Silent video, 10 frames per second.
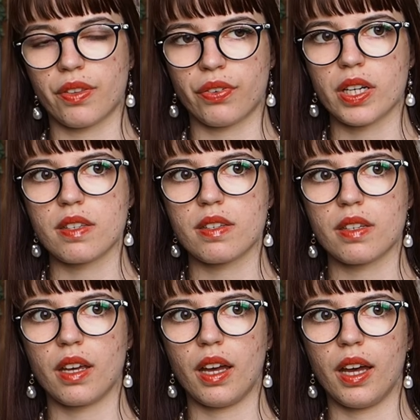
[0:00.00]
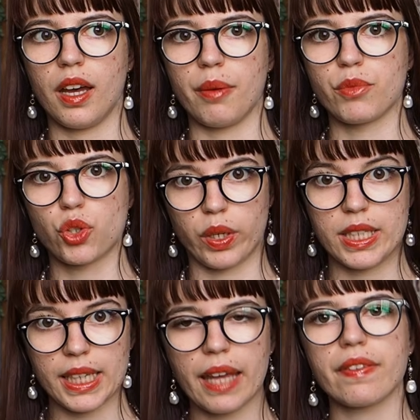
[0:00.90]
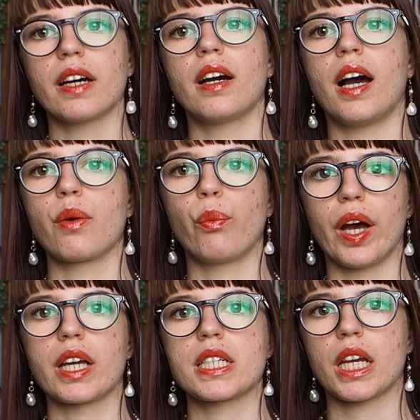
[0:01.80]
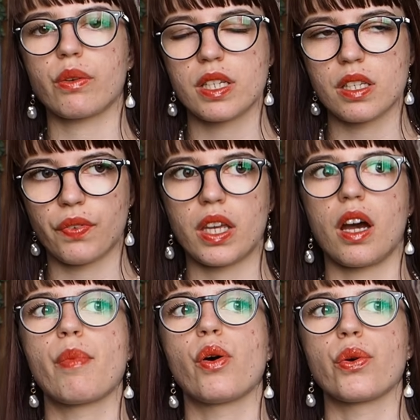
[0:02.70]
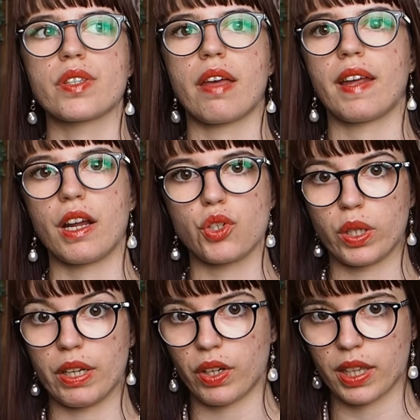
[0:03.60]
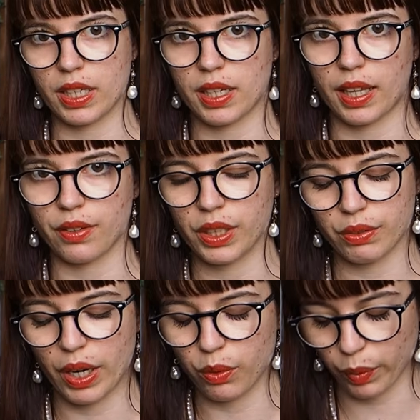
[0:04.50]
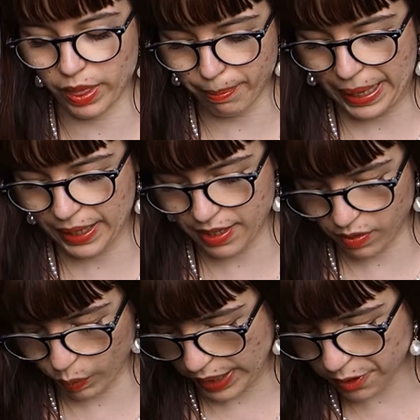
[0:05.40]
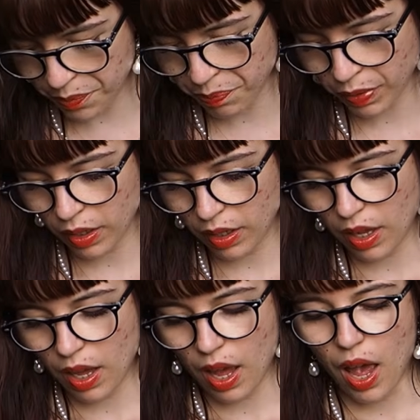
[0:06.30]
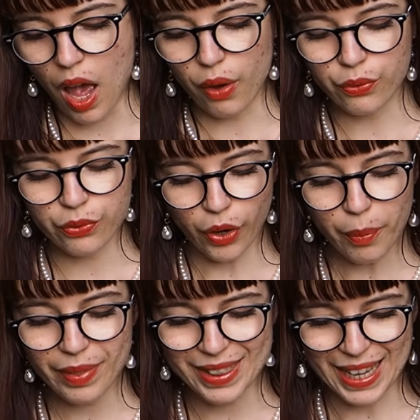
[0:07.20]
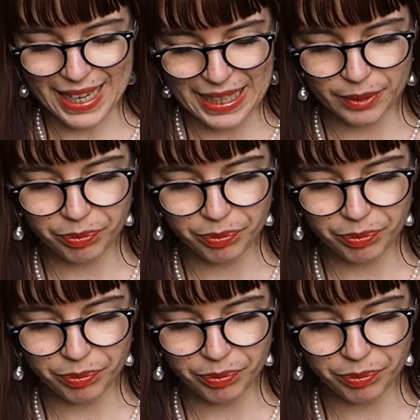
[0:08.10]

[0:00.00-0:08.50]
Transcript: fronts joined together, I worked increases for the armholes, and then I joined everything together in the round with the back as well. From there,